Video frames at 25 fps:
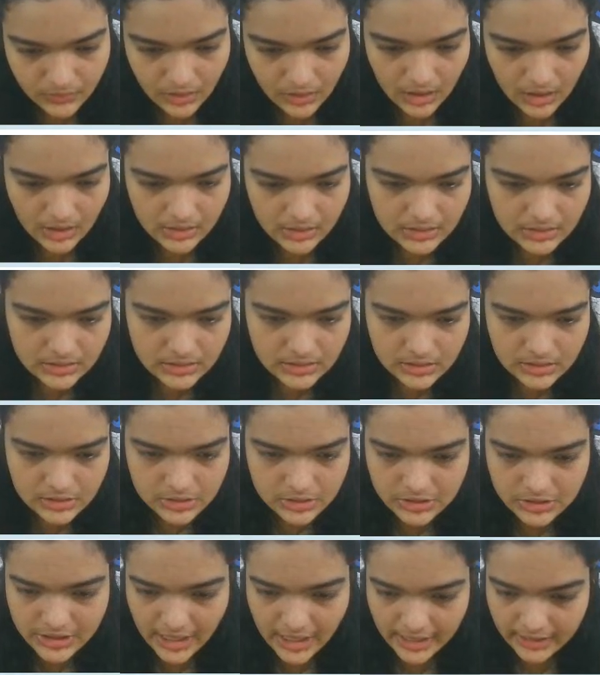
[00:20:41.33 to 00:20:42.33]
This
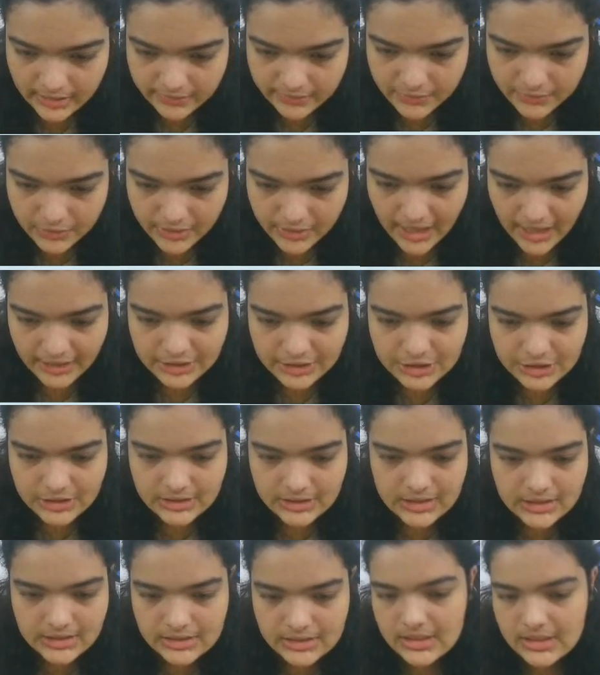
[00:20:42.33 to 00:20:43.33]
looks kind of good actually.
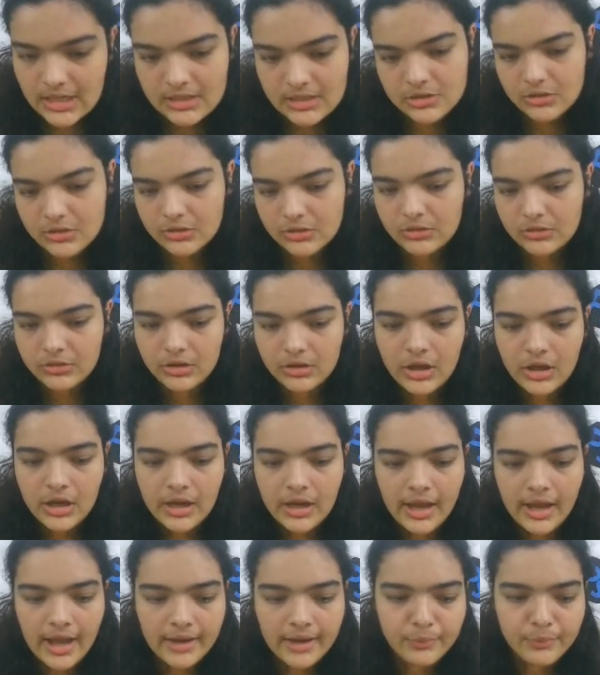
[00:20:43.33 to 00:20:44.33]
This does look good.
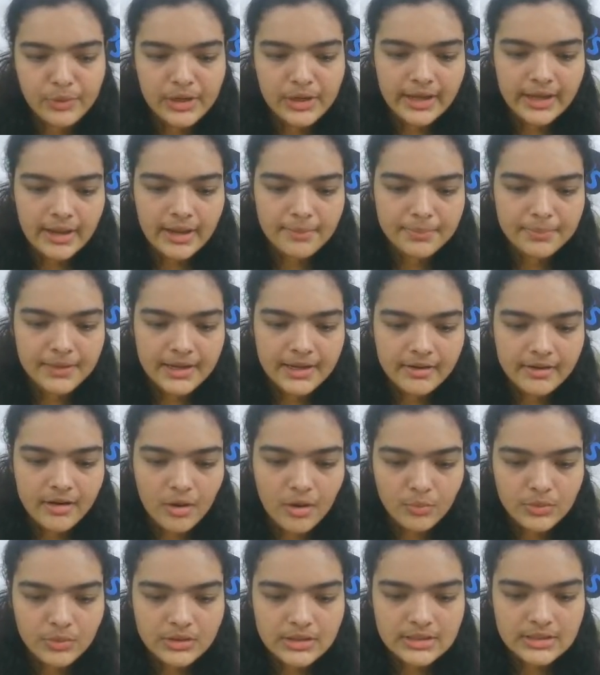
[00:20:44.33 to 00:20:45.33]
And we'll again play
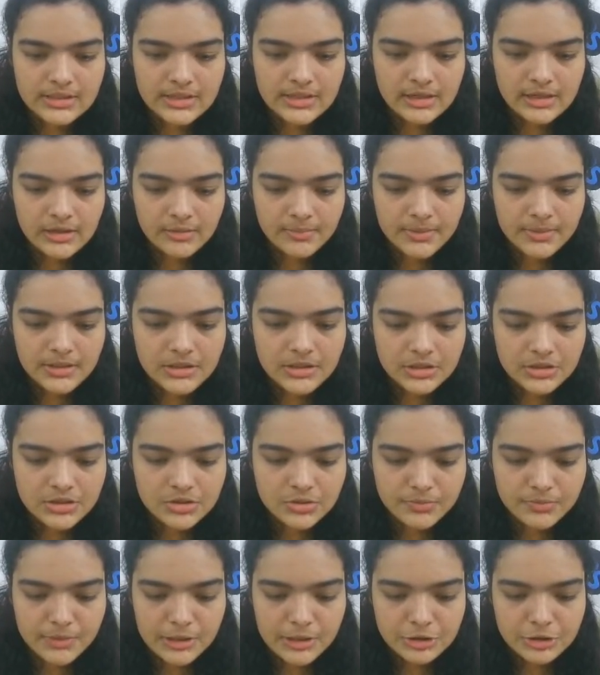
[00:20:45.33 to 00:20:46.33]
around with this a little bit just
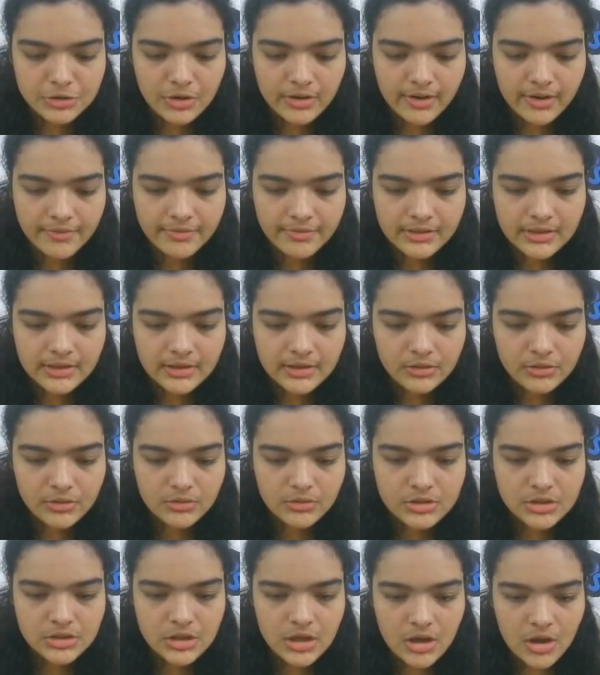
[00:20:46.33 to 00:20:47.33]
to make sure everything
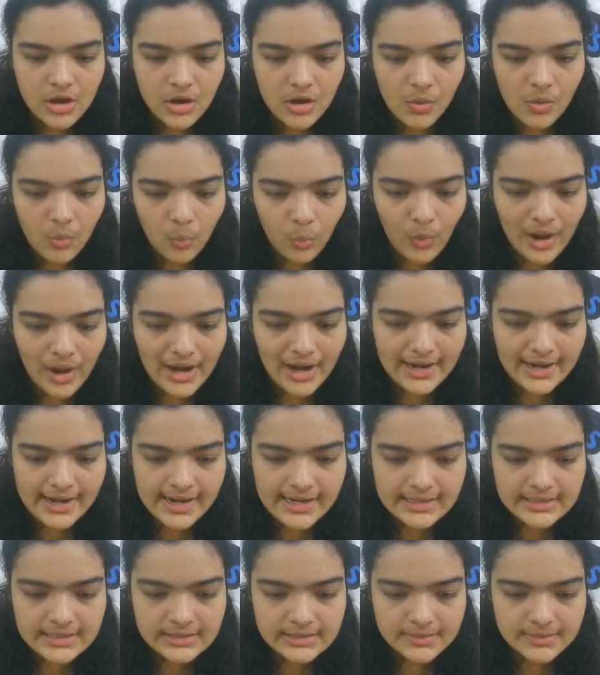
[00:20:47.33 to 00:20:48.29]
looks well lit.